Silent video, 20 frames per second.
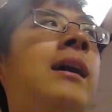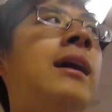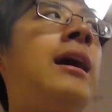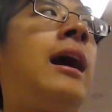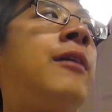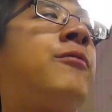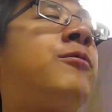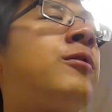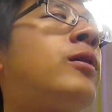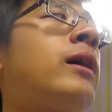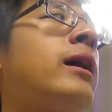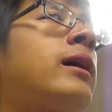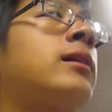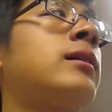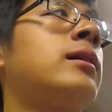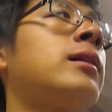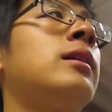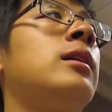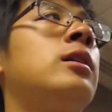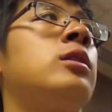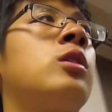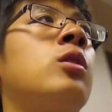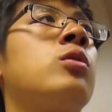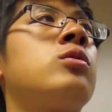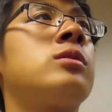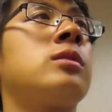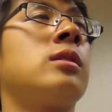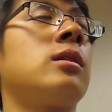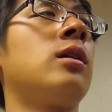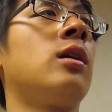I feel like
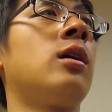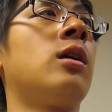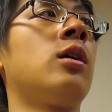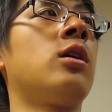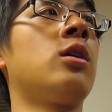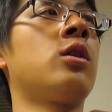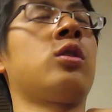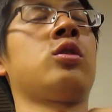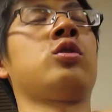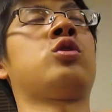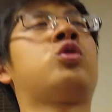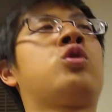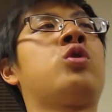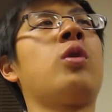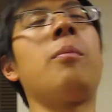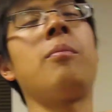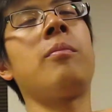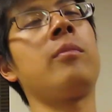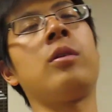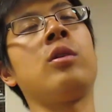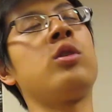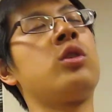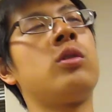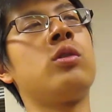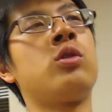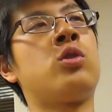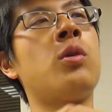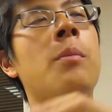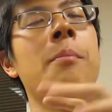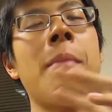there's dr-
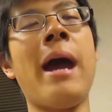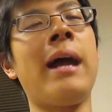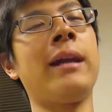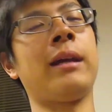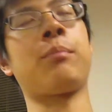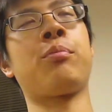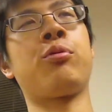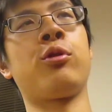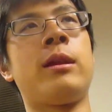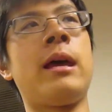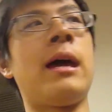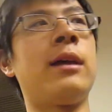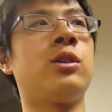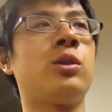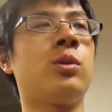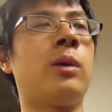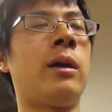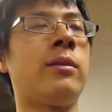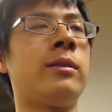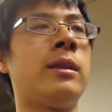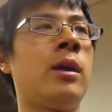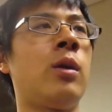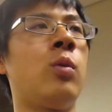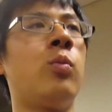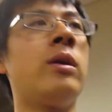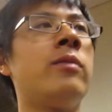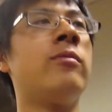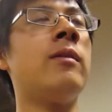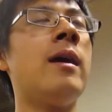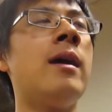dramatic potential out there.
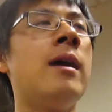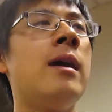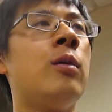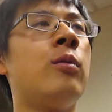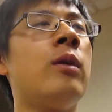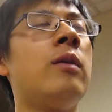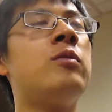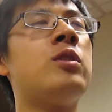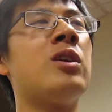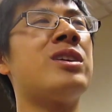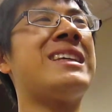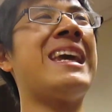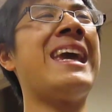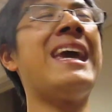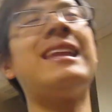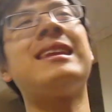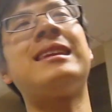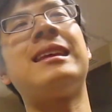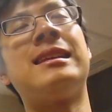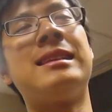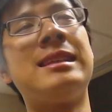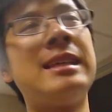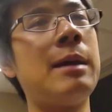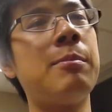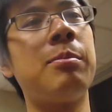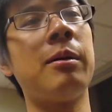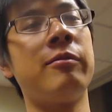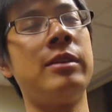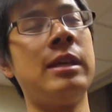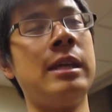We've we've just hit the
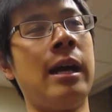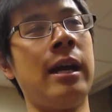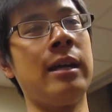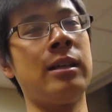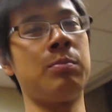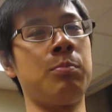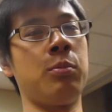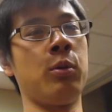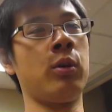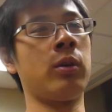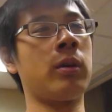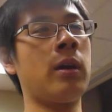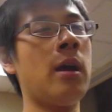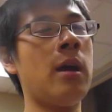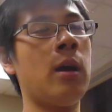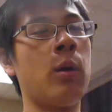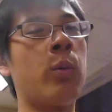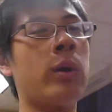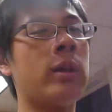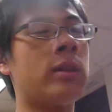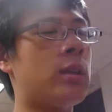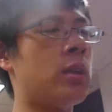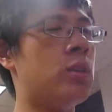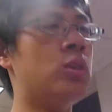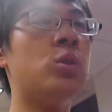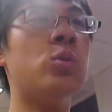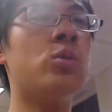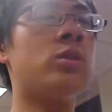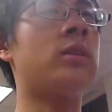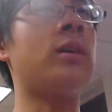tip of the iceberg with the
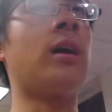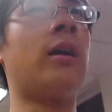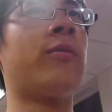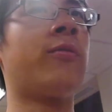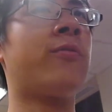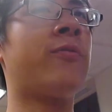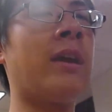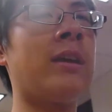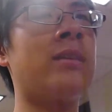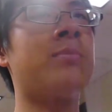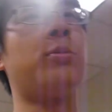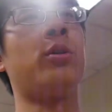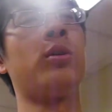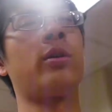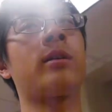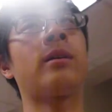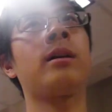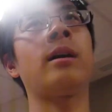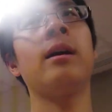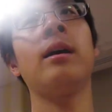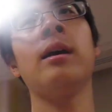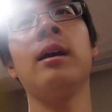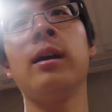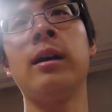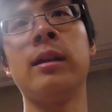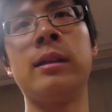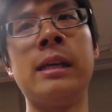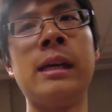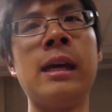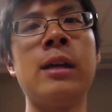new stuff: Facebook,
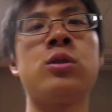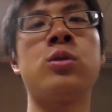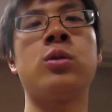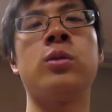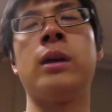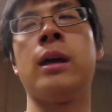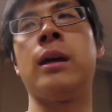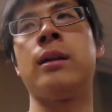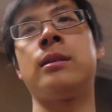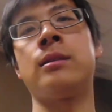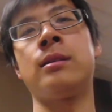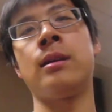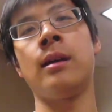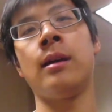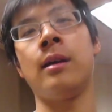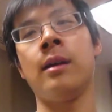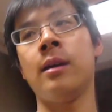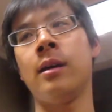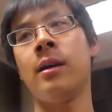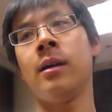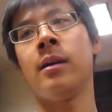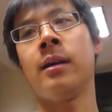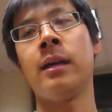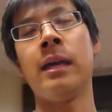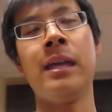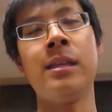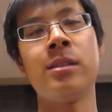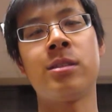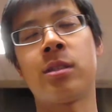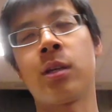the internet,
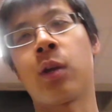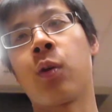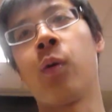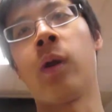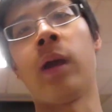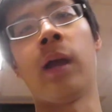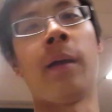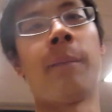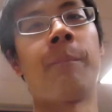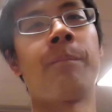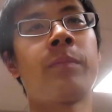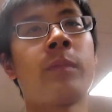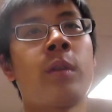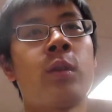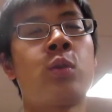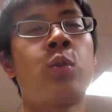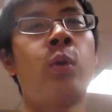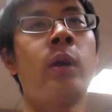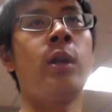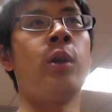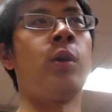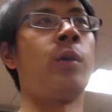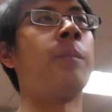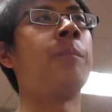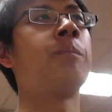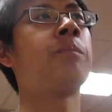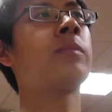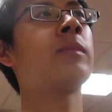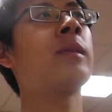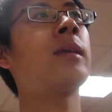Instagram, Twitter,
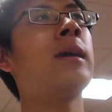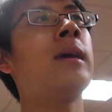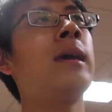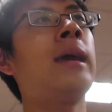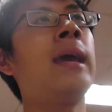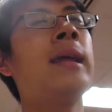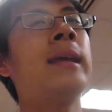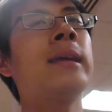and